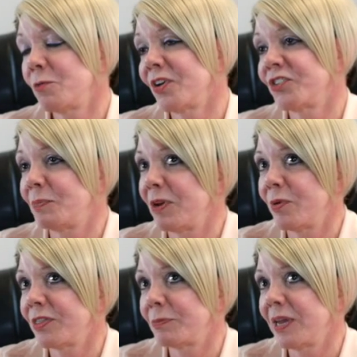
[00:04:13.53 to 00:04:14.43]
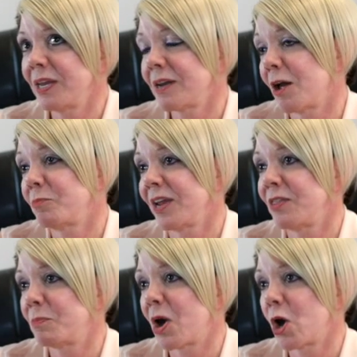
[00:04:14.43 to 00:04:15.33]
He wants to be with me and not
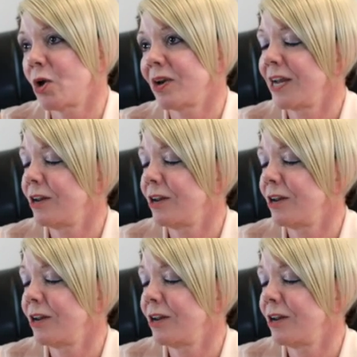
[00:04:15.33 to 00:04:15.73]
play the part.